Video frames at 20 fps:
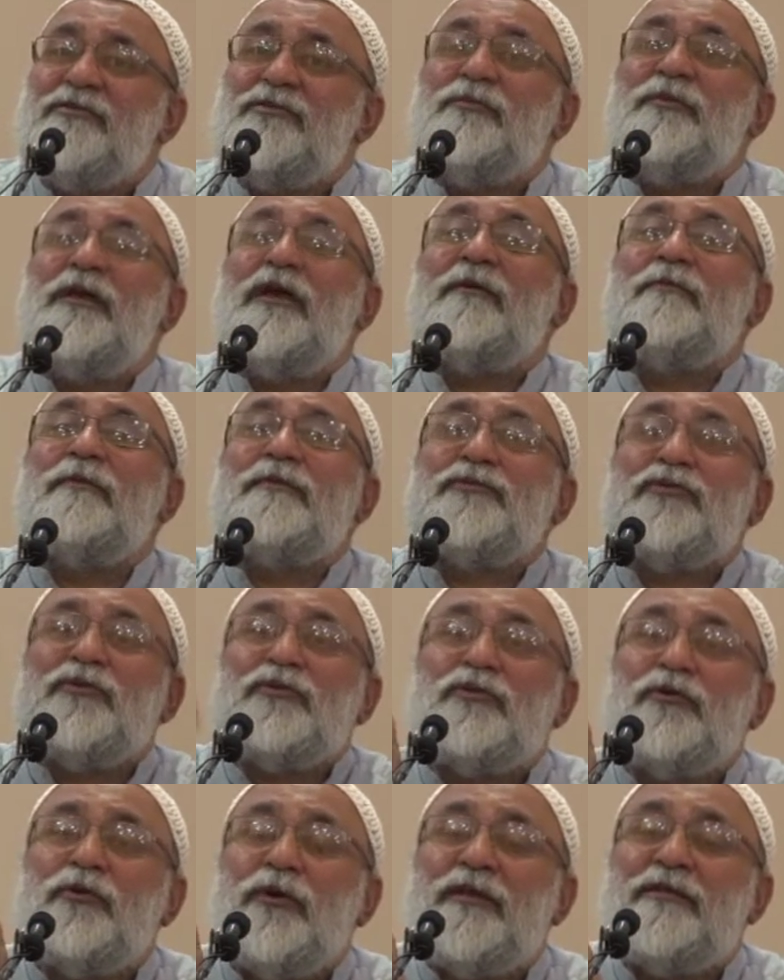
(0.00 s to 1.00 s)
to be able to
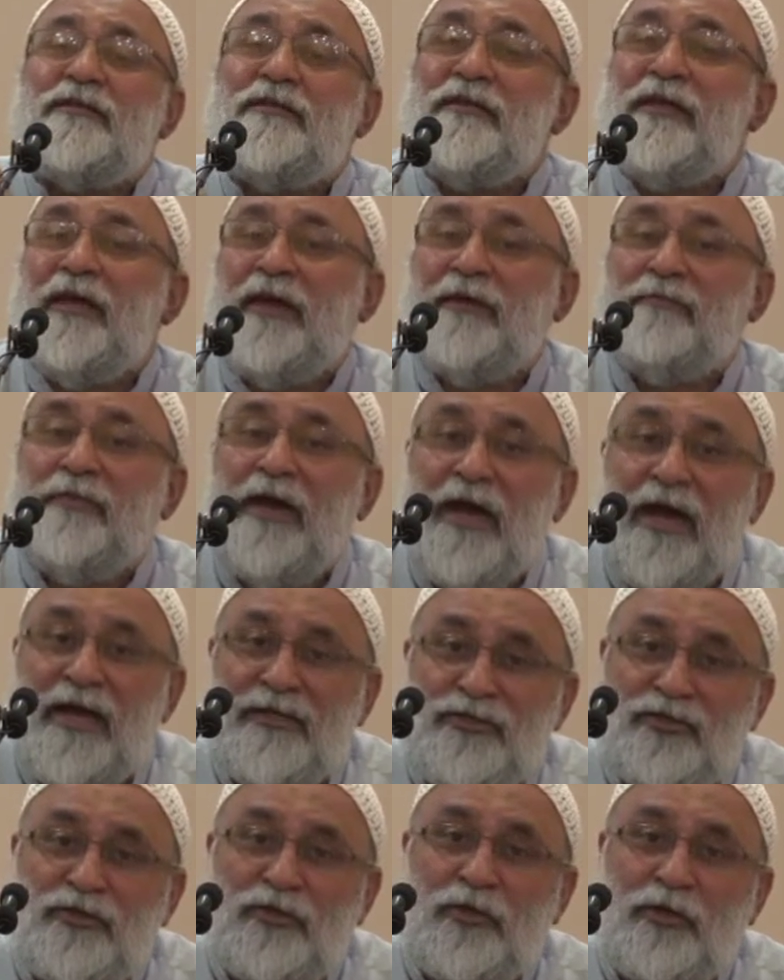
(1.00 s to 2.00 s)
do it? Ni'ma
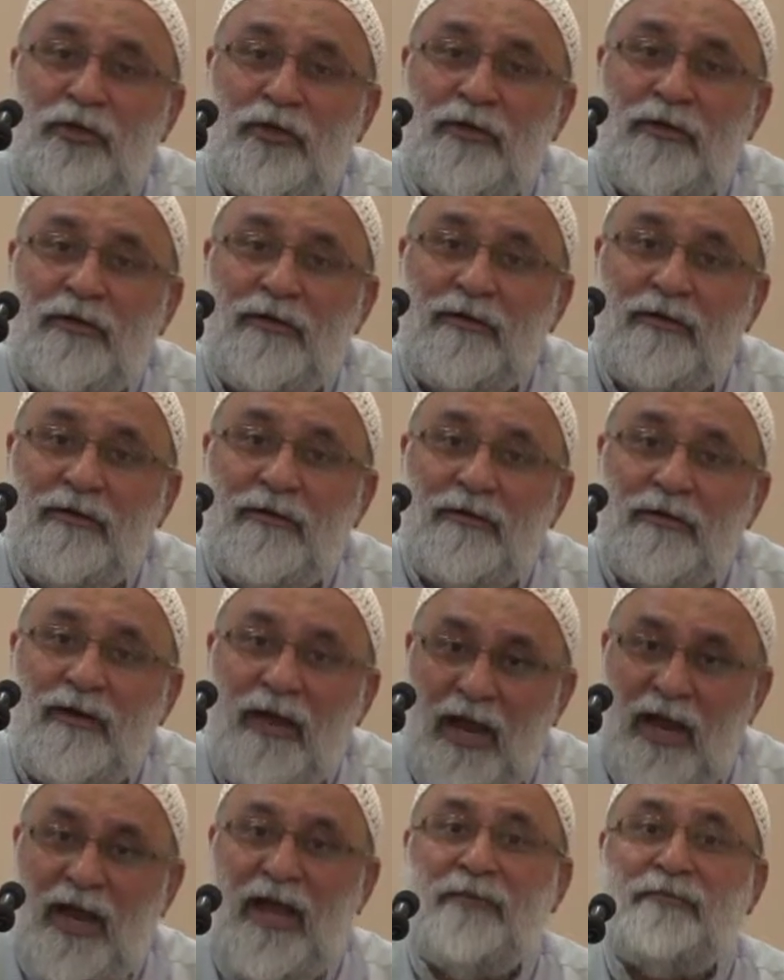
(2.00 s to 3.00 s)
ajrul
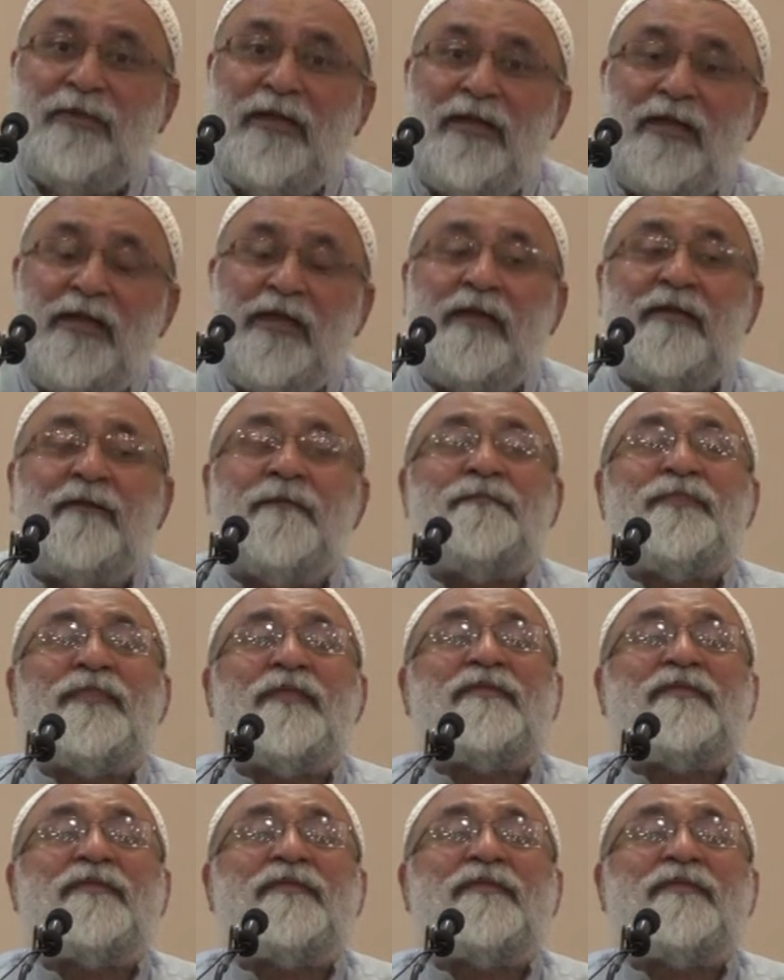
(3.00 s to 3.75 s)
amilin,